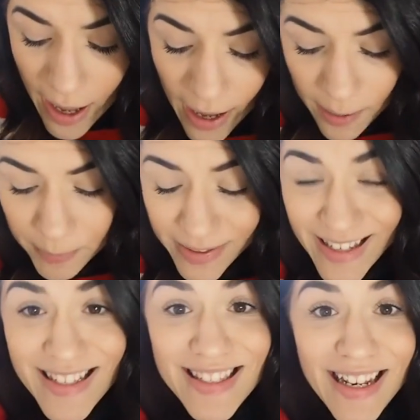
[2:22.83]
But
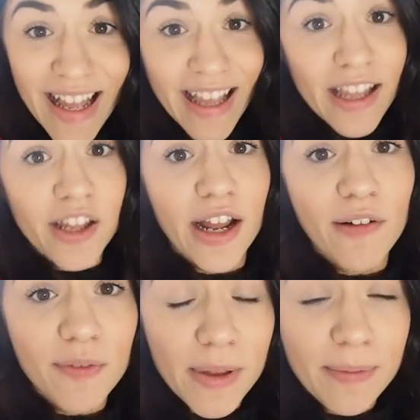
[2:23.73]
yesterday, you know
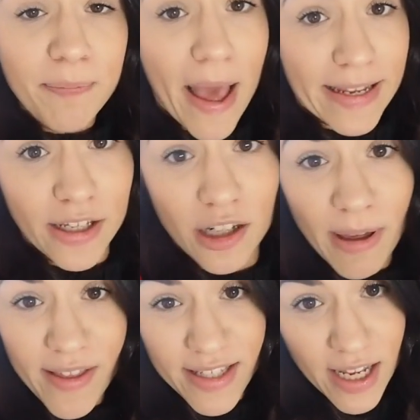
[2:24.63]
how we've been banging on
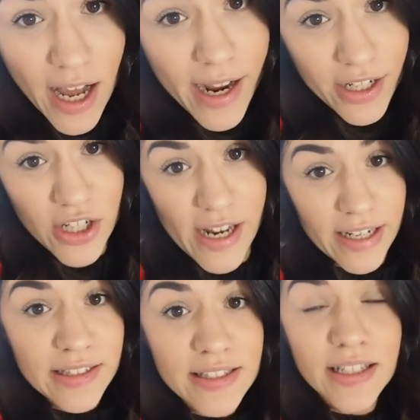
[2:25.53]
about these Target
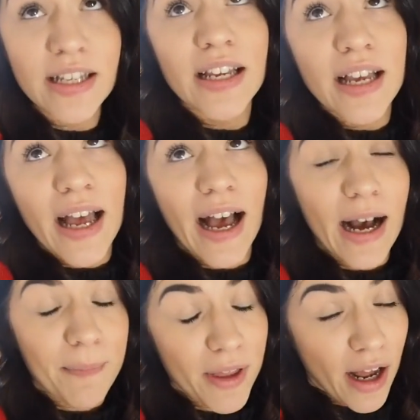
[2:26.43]
jeans
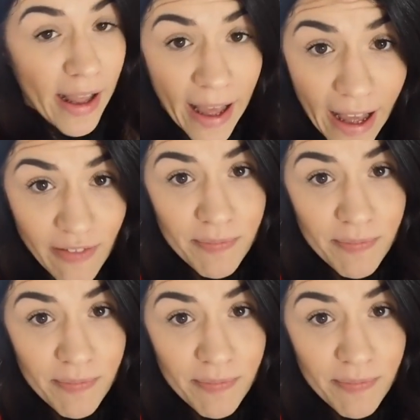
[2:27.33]
that I have?